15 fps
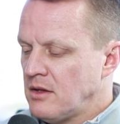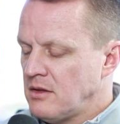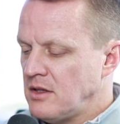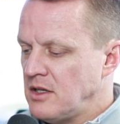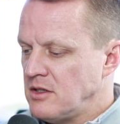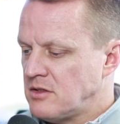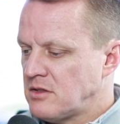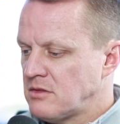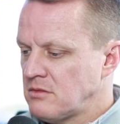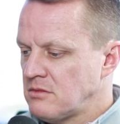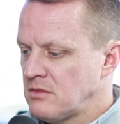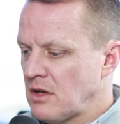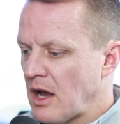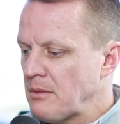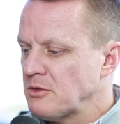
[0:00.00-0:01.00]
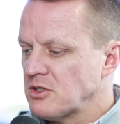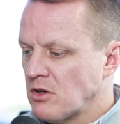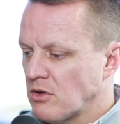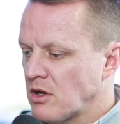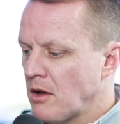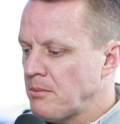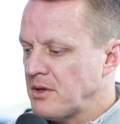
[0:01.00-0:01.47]
these
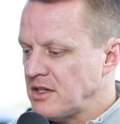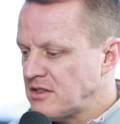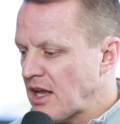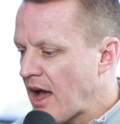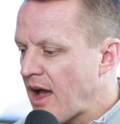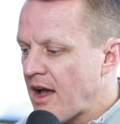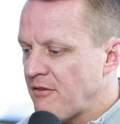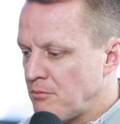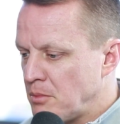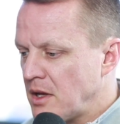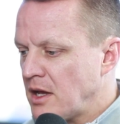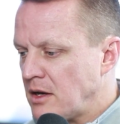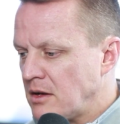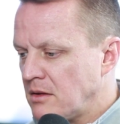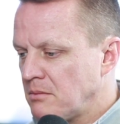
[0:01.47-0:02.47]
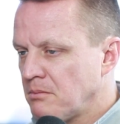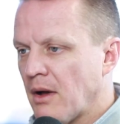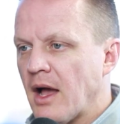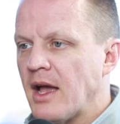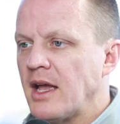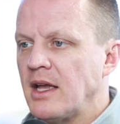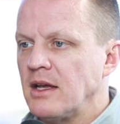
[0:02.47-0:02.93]
hyperscale companies have been
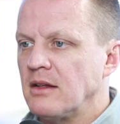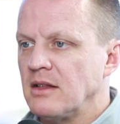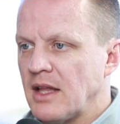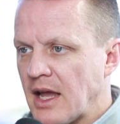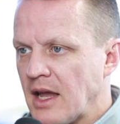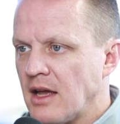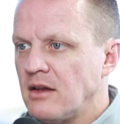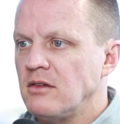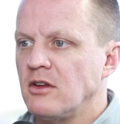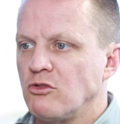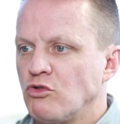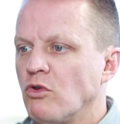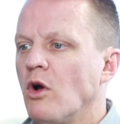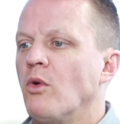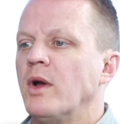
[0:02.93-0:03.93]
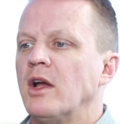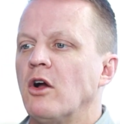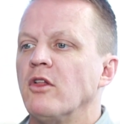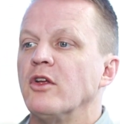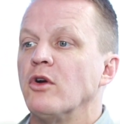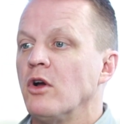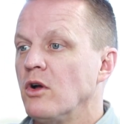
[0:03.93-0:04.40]
buying land and growing
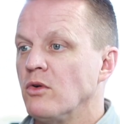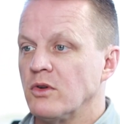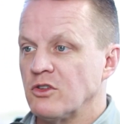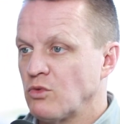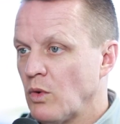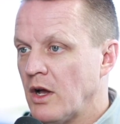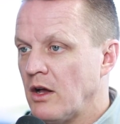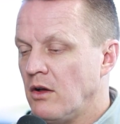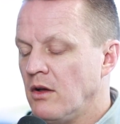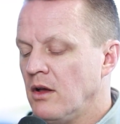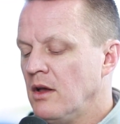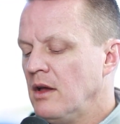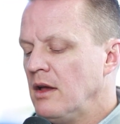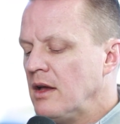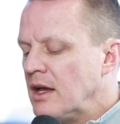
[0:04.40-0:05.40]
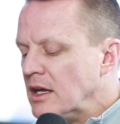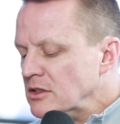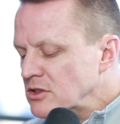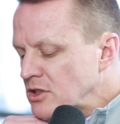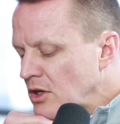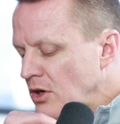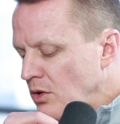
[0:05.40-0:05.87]
on their own as well.
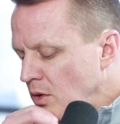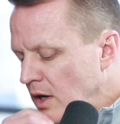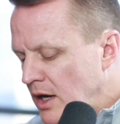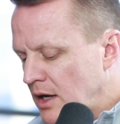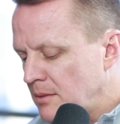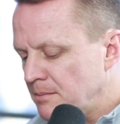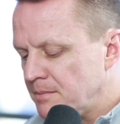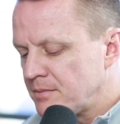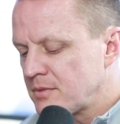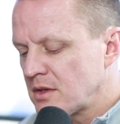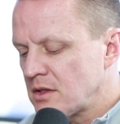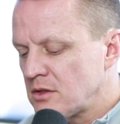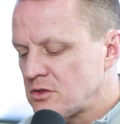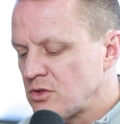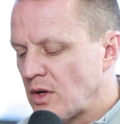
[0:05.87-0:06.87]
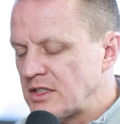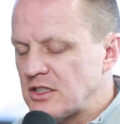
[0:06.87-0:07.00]
And so I